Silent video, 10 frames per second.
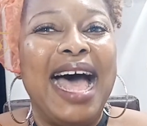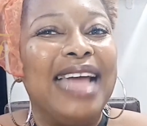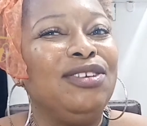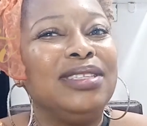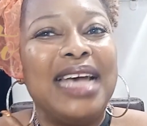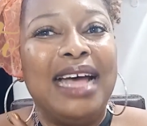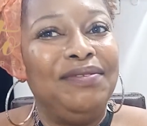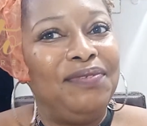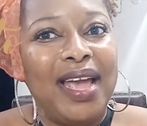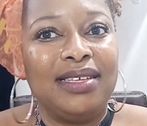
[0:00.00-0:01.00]
don't
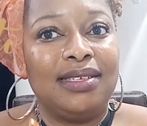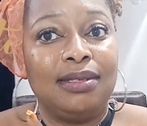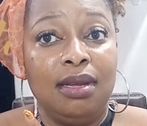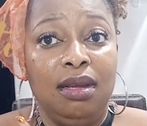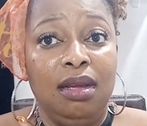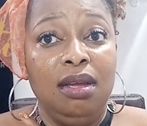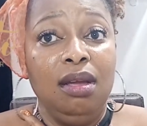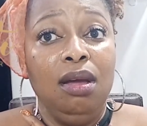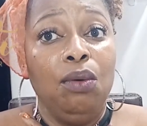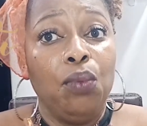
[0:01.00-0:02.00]
advise
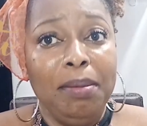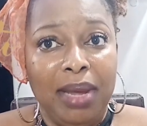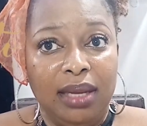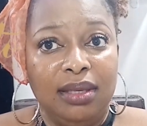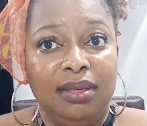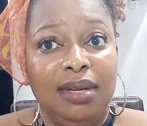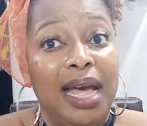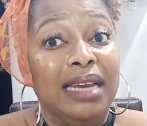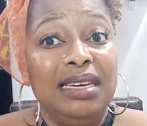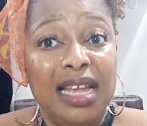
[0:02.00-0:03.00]
women
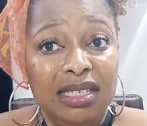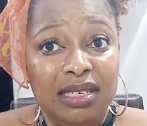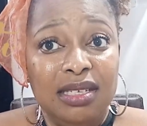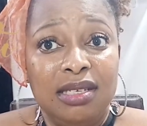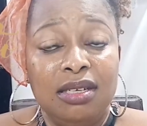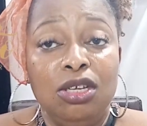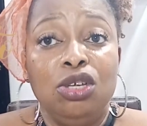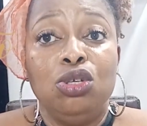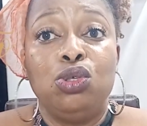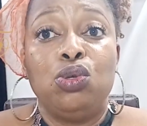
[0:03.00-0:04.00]
and ladies
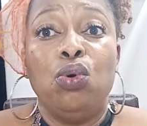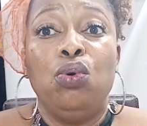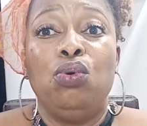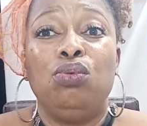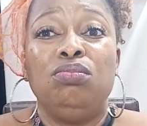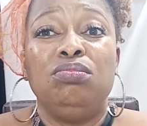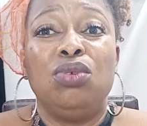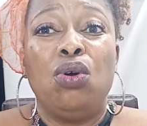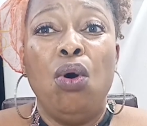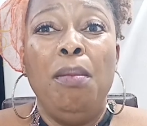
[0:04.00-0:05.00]
to
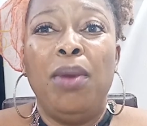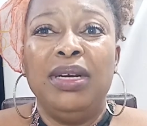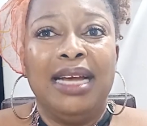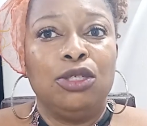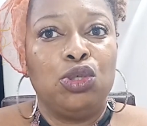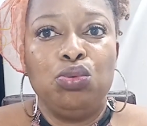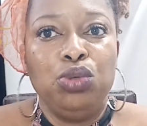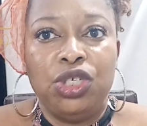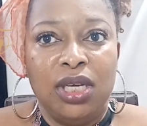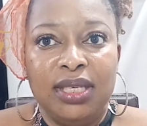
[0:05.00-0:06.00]
go more than 2
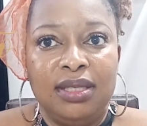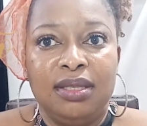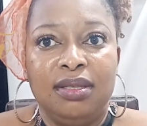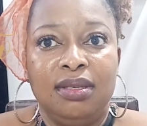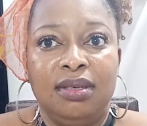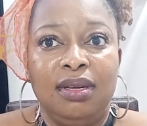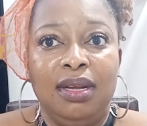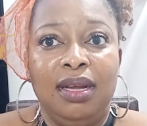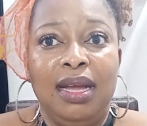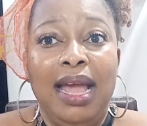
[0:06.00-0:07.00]
shades
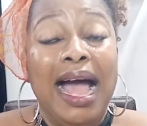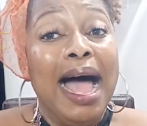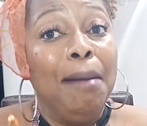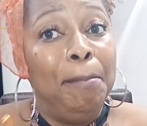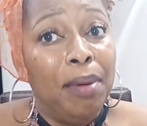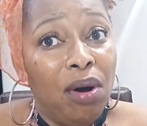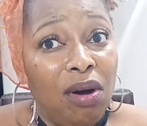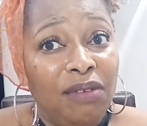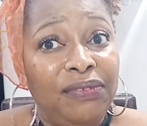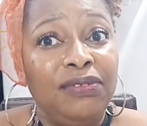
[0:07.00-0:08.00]

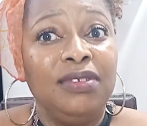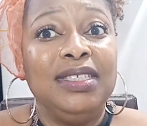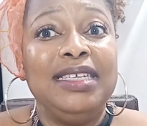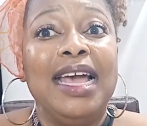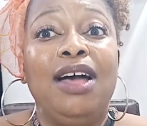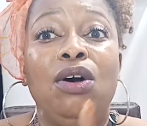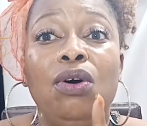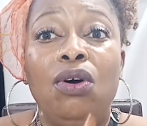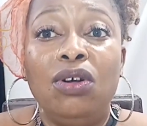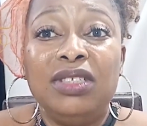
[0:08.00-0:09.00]
above their
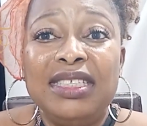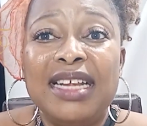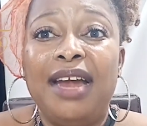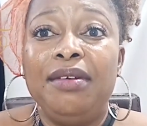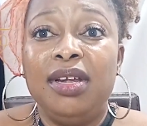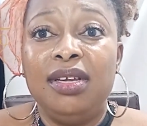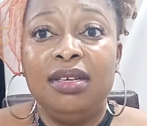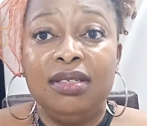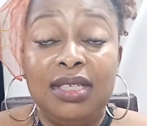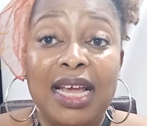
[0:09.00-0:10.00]
ordinary
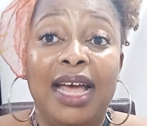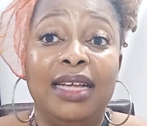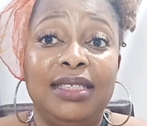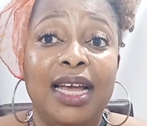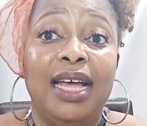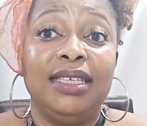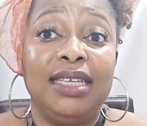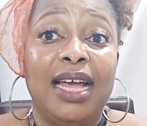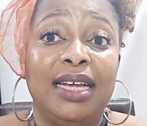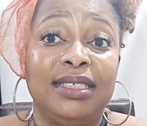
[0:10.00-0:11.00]

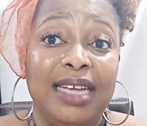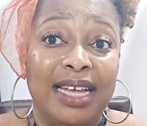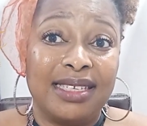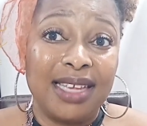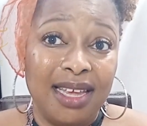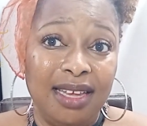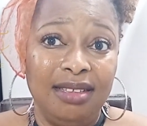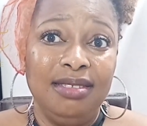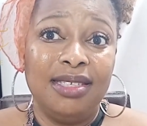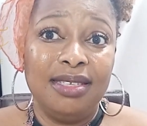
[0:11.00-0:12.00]
their
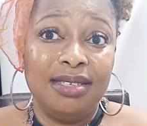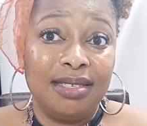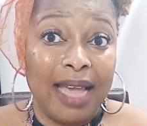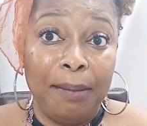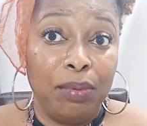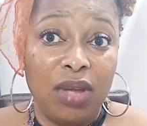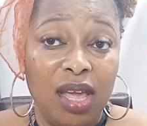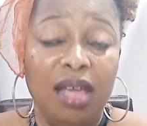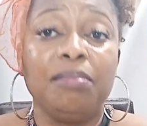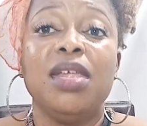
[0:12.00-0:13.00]
skin type.
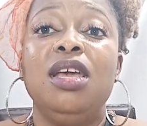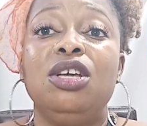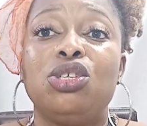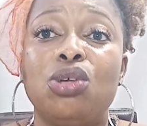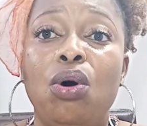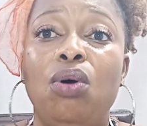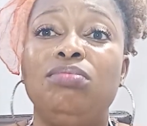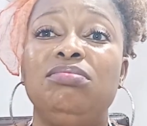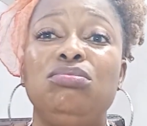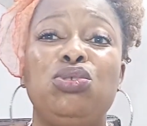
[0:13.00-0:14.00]
Okay,
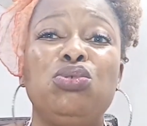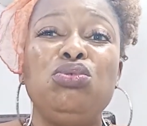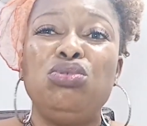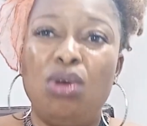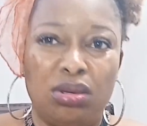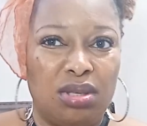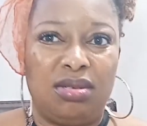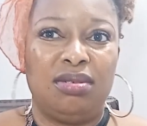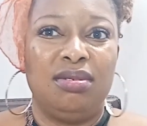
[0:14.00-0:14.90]
so do not,